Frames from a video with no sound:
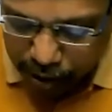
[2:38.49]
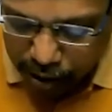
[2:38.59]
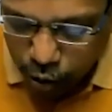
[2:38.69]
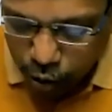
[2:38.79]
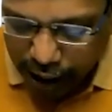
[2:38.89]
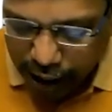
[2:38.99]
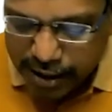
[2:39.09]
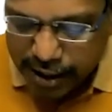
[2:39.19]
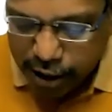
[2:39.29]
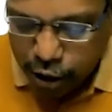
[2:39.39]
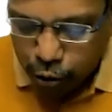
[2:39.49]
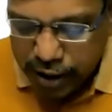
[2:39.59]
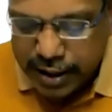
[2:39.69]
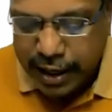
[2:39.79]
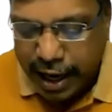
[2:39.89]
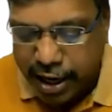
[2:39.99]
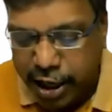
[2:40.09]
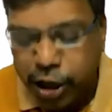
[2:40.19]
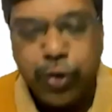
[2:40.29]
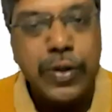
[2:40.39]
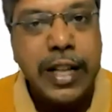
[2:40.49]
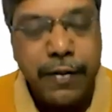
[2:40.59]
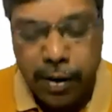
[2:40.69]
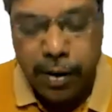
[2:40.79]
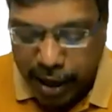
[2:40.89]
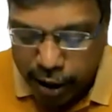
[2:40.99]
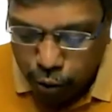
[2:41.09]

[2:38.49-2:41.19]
Now 8C2 is 8 into 7 by